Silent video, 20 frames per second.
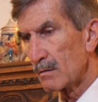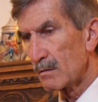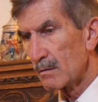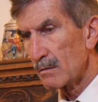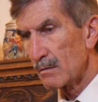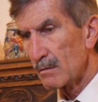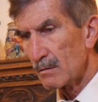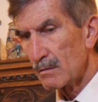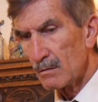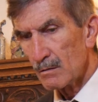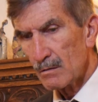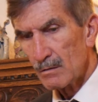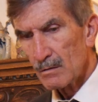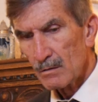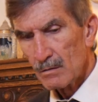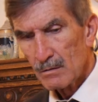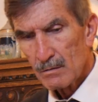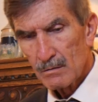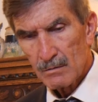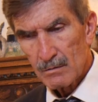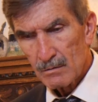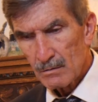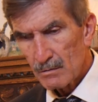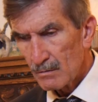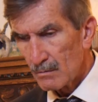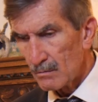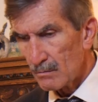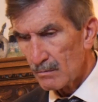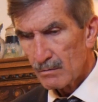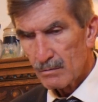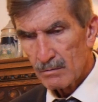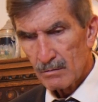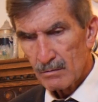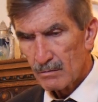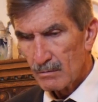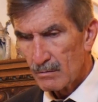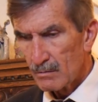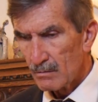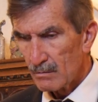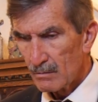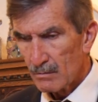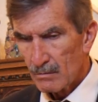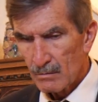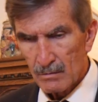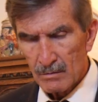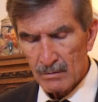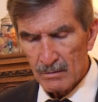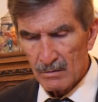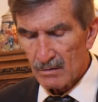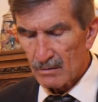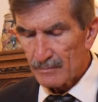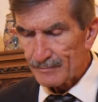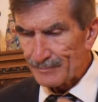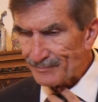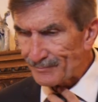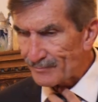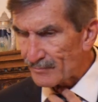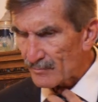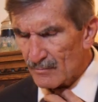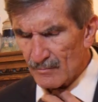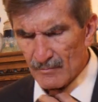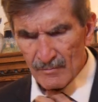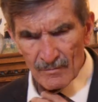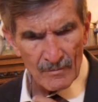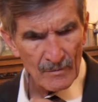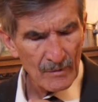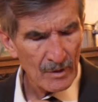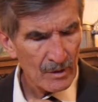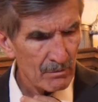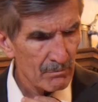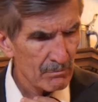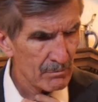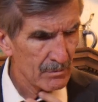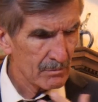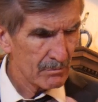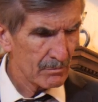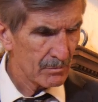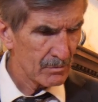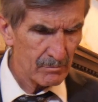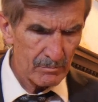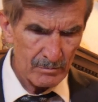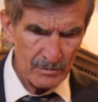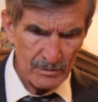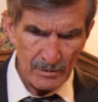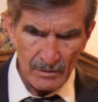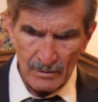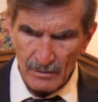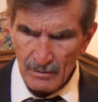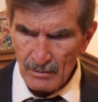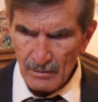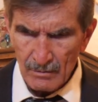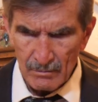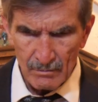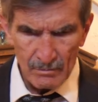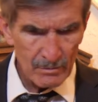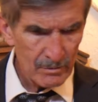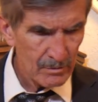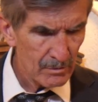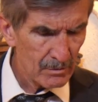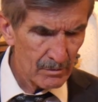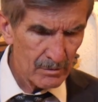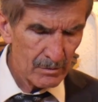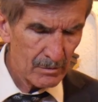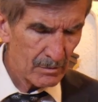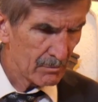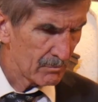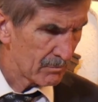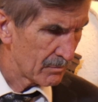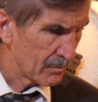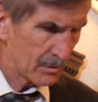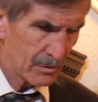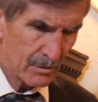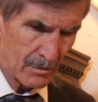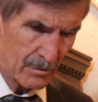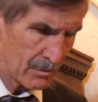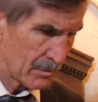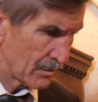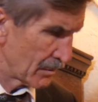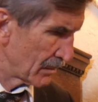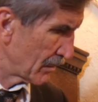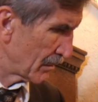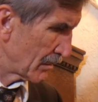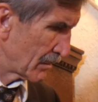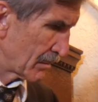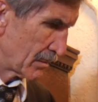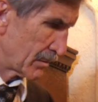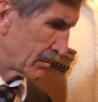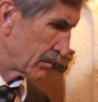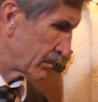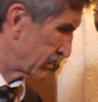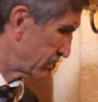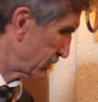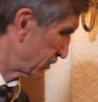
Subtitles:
Oh, Abby, while I was out, I dropped in on Mrs. Schultz. She's much better now.